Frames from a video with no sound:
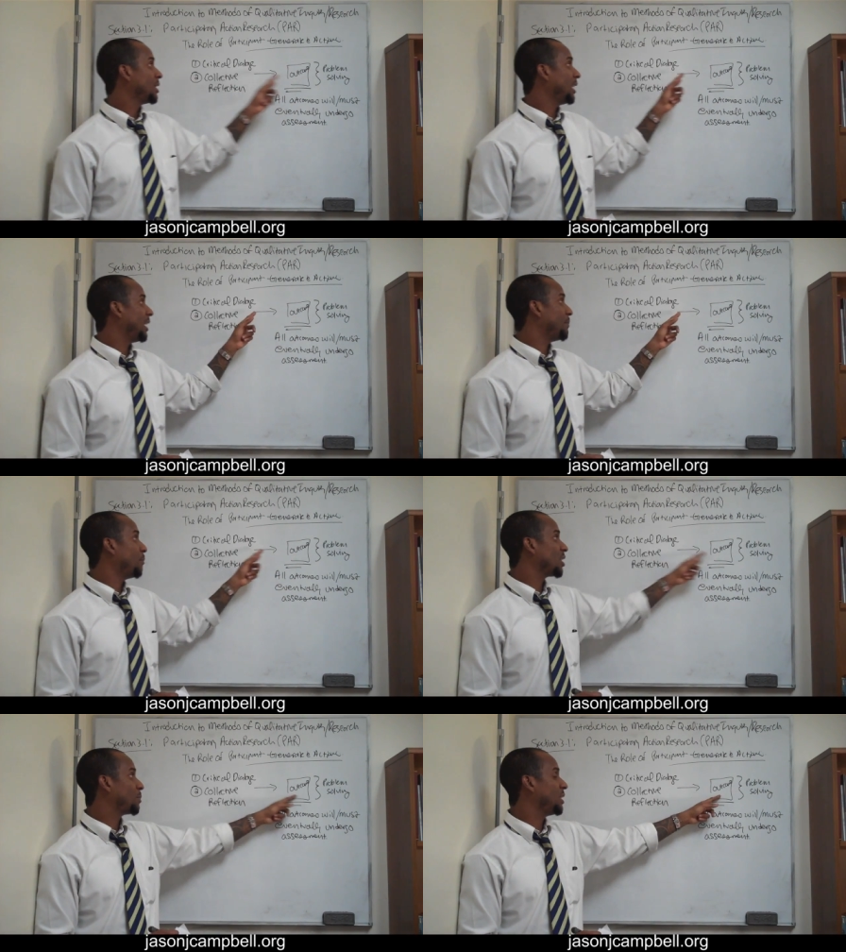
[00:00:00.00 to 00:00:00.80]
then it
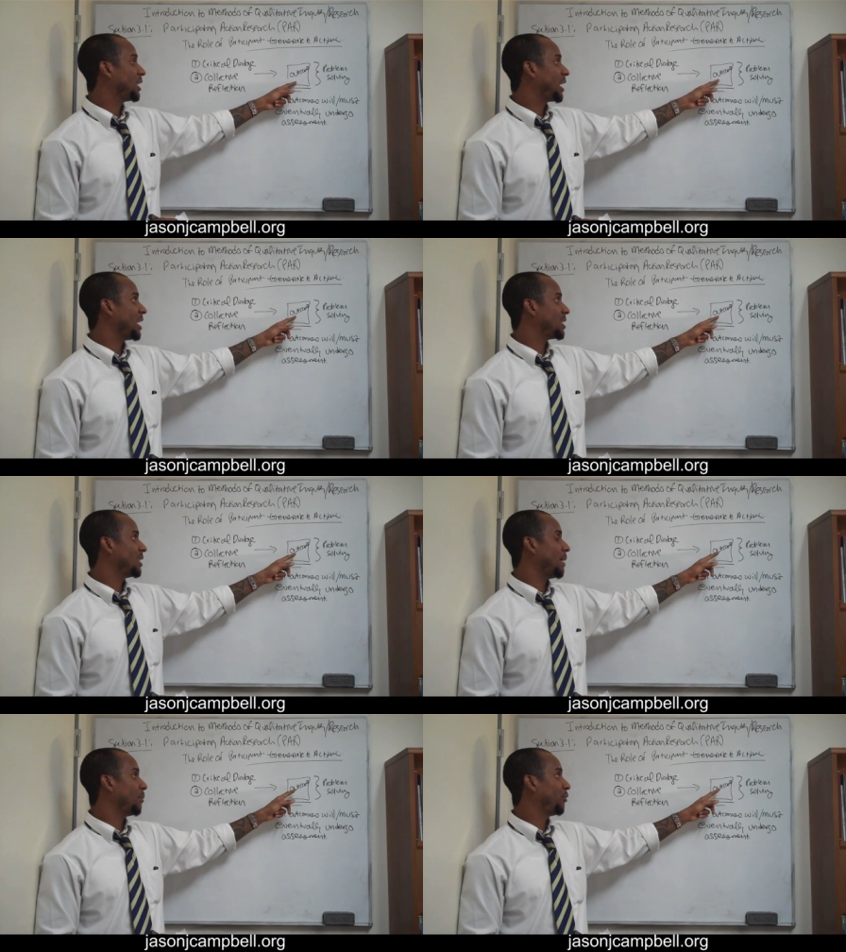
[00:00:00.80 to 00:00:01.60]
must be the case
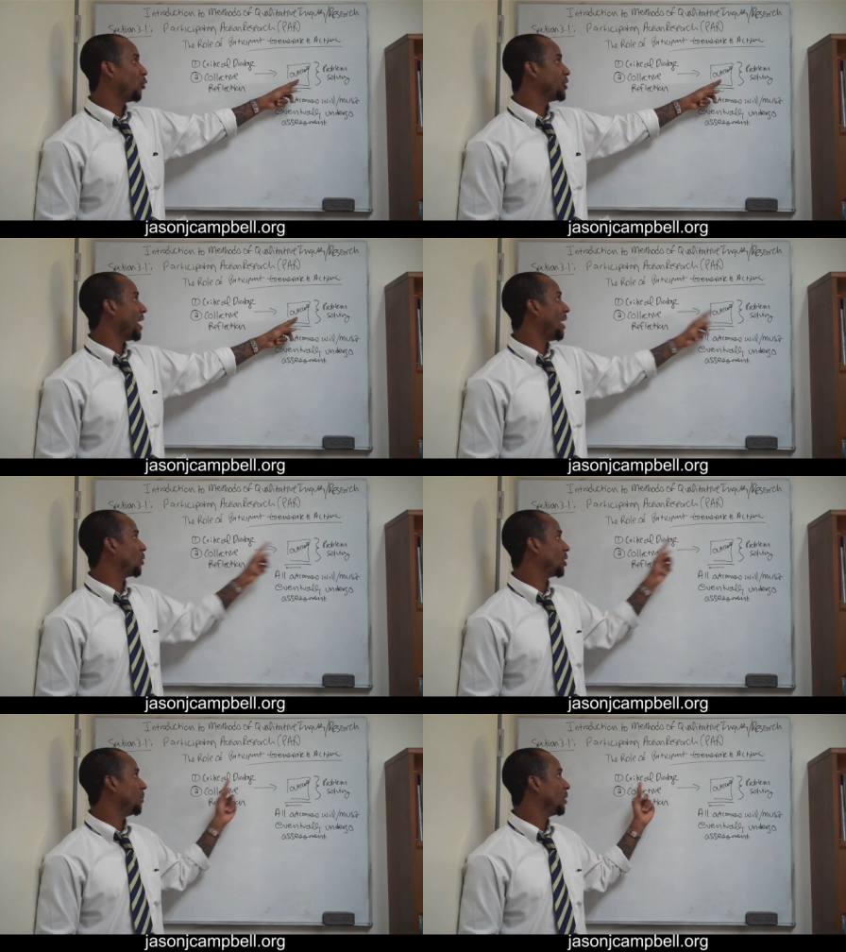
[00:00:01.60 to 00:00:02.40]
that before your
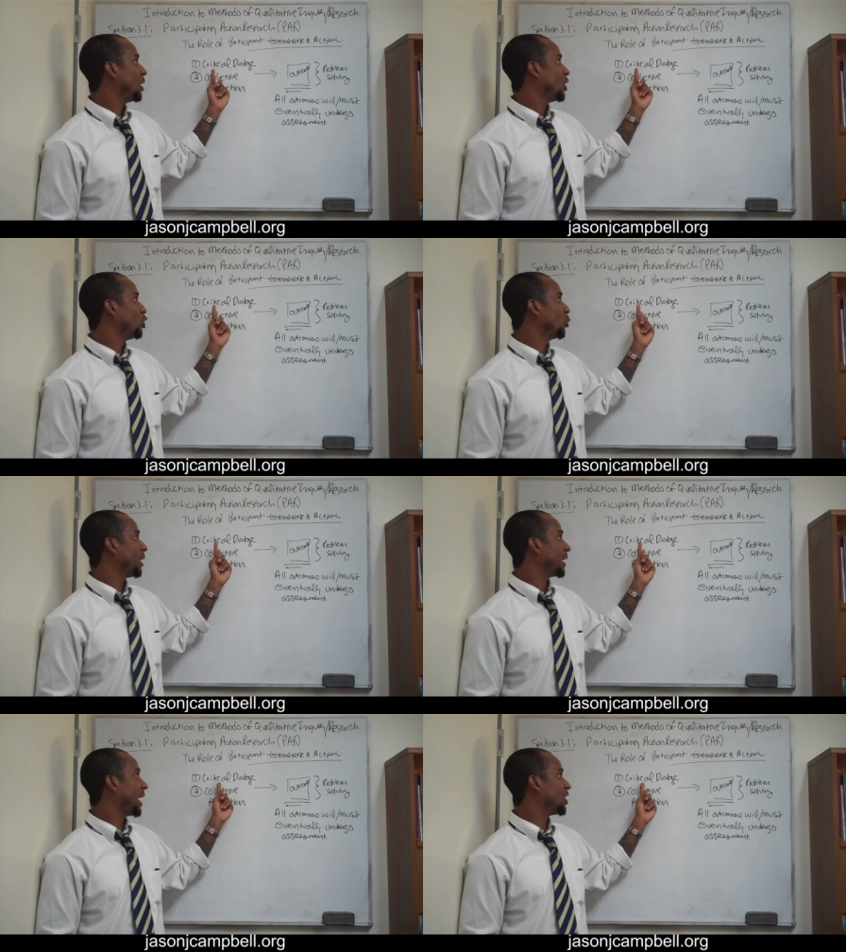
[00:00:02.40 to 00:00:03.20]
outcome, you were
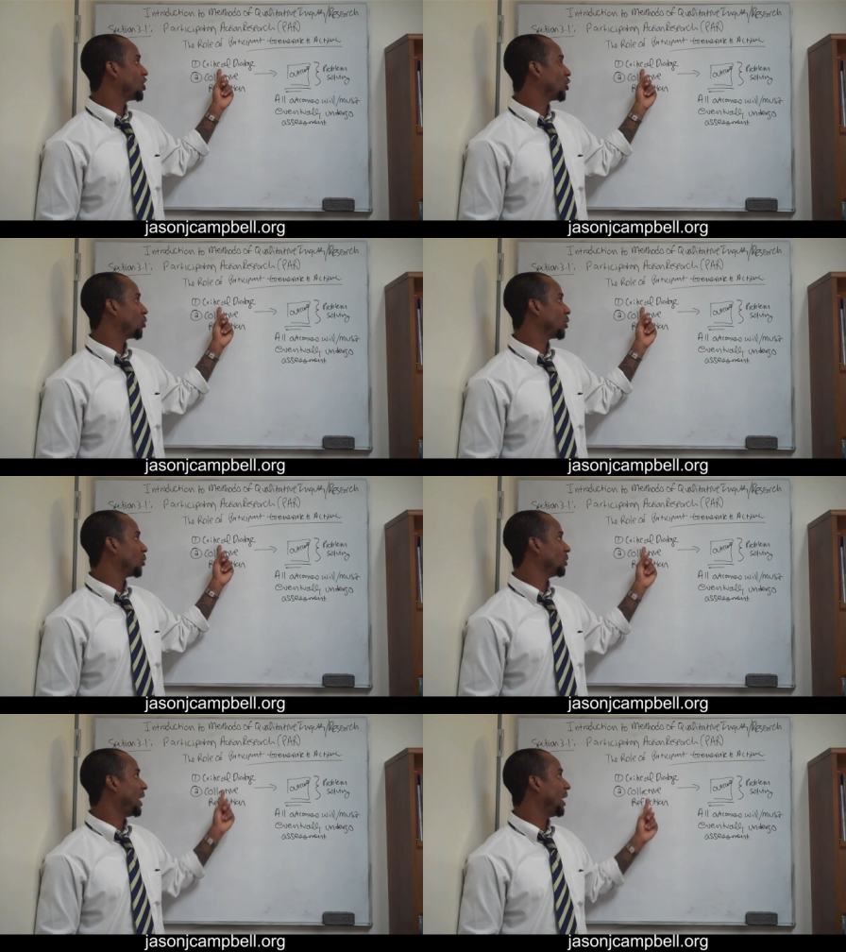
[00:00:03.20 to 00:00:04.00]
engaged in
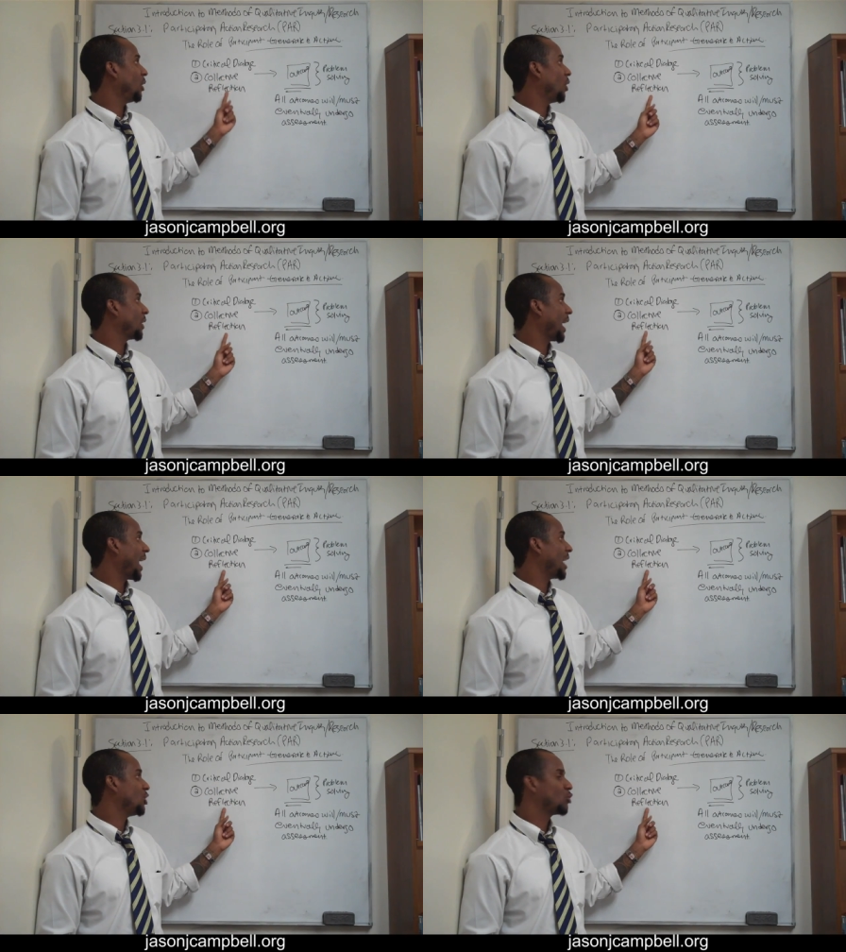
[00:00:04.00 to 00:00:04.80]
critical dialogue
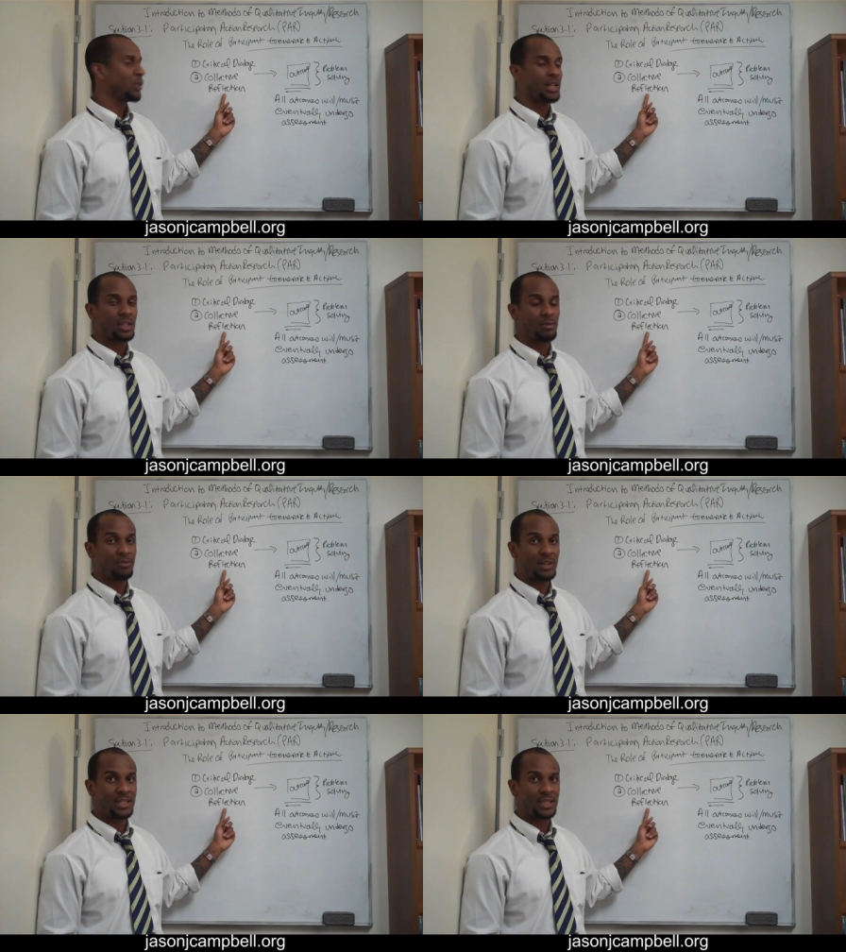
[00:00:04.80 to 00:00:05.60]
and you critically
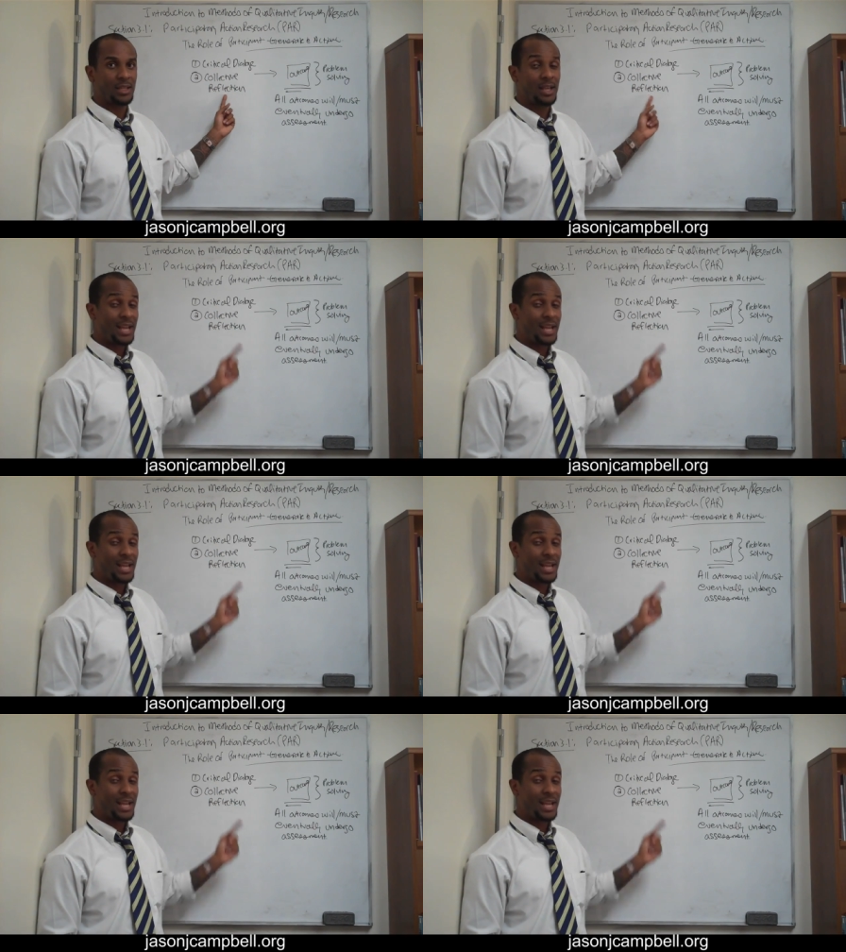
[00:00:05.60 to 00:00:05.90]
reflected.